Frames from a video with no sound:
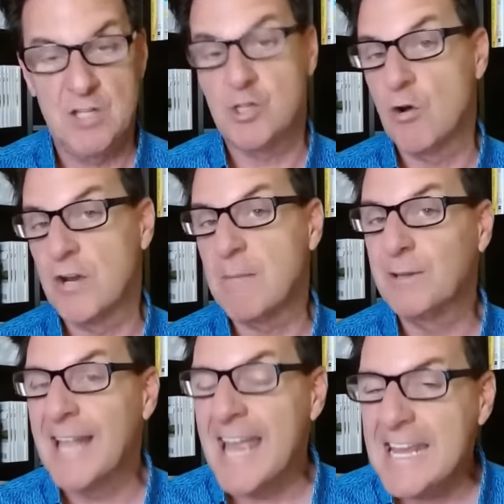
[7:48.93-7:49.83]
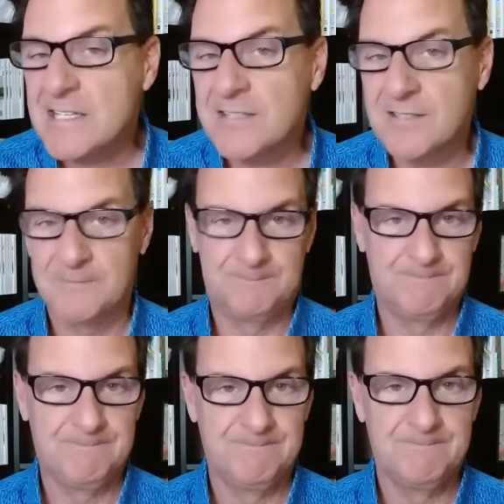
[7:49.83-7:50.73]
You showed up late.
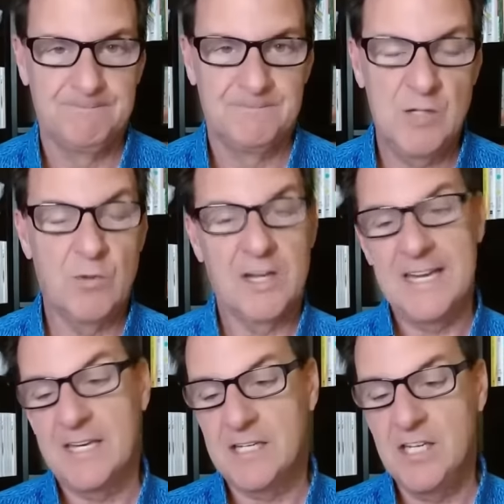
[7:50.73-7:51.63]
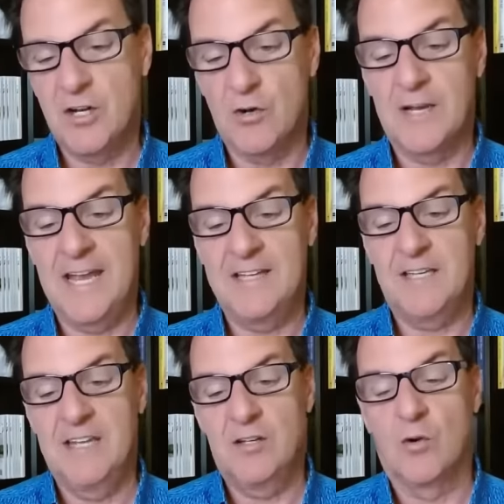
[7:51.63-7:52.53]
You were in, you know,
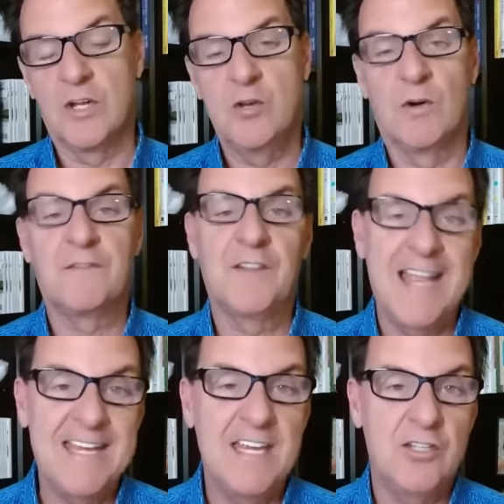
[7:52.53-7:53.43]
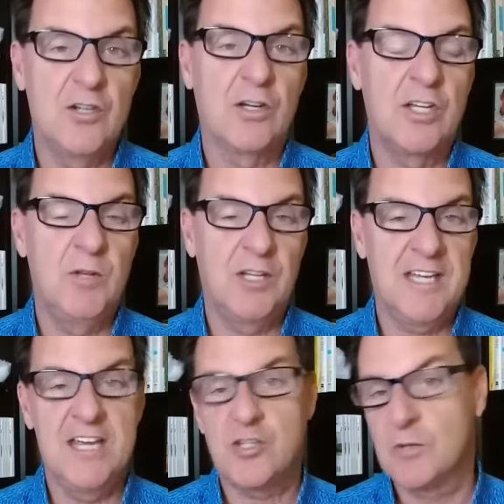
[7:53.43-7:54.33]
and, and, or you were flaky in your
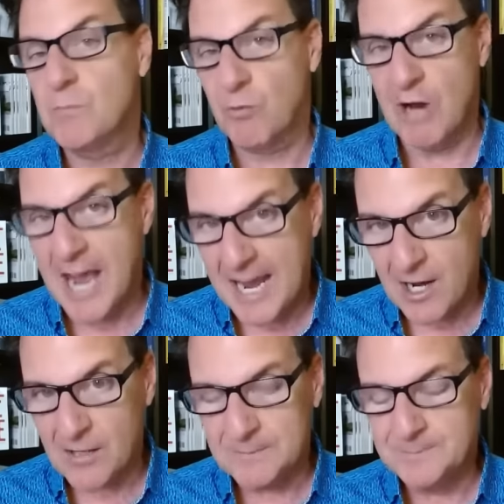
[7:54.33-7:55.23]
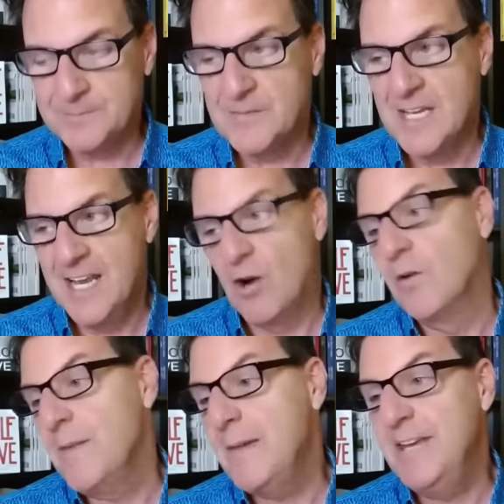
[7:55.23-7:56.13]
communication prior,
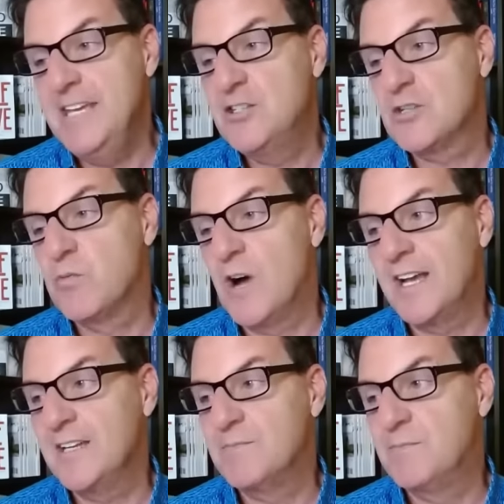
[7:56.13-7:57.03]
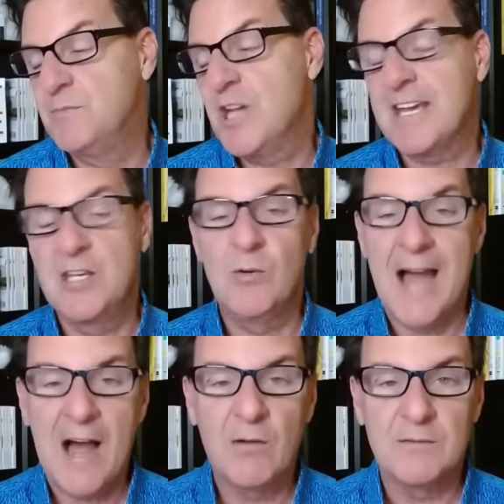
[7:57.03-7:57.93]
or maybe he just wanted to check
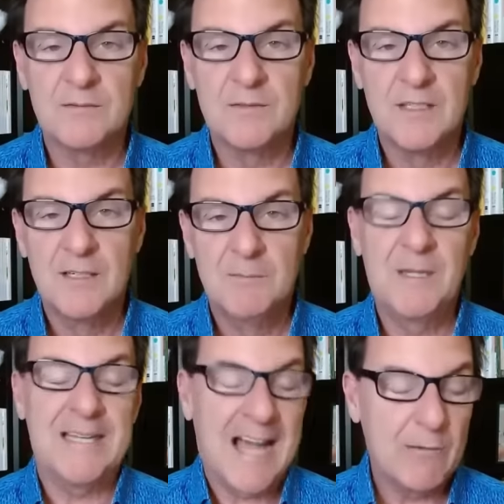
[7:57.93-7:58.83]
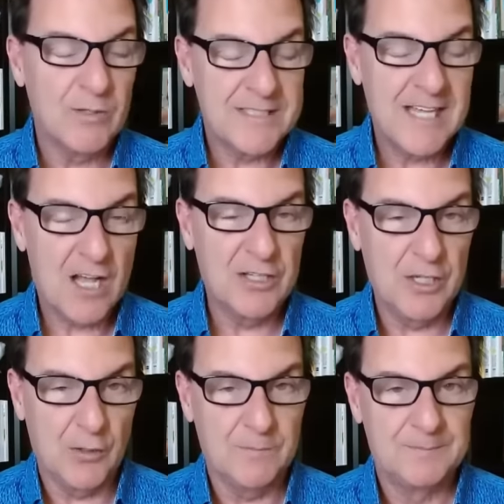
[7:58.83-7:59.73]
you out. But I will tell
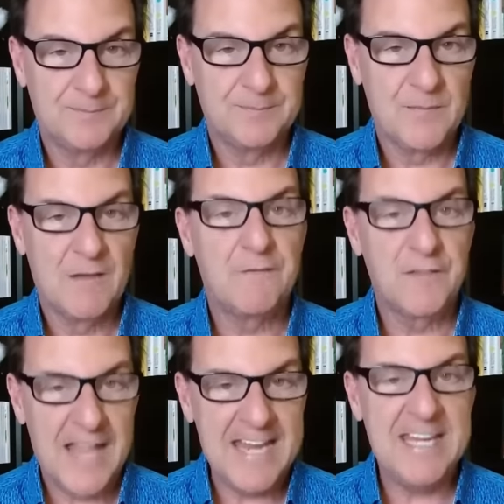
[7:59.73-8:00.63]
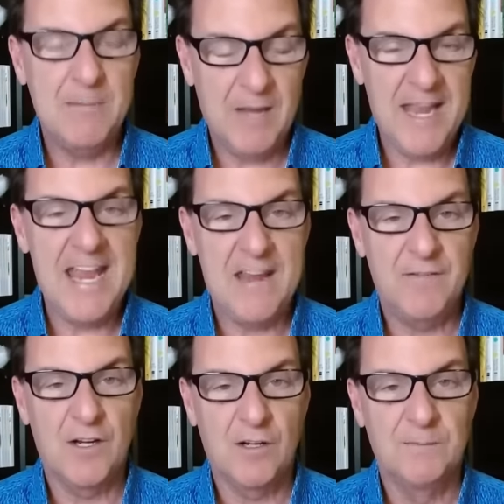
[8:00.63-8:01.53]
you, flaky
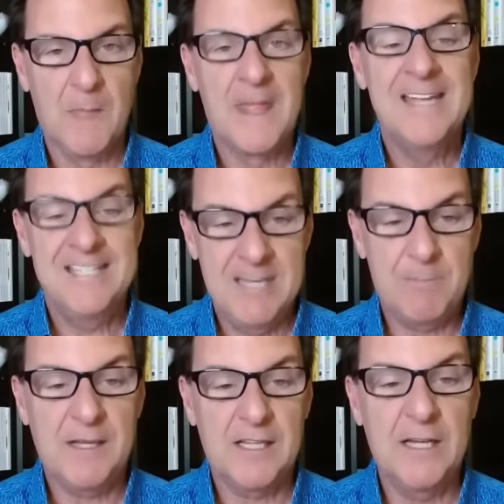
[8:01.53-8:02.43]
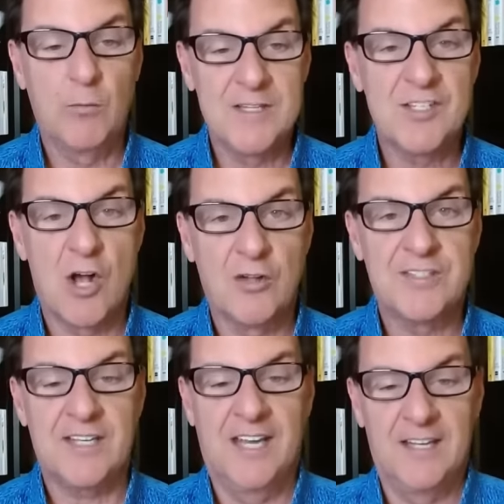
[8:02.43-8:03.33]
behavior typically
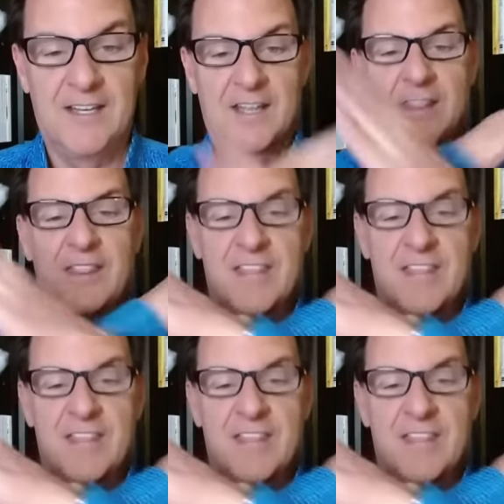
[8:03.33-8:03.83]
results in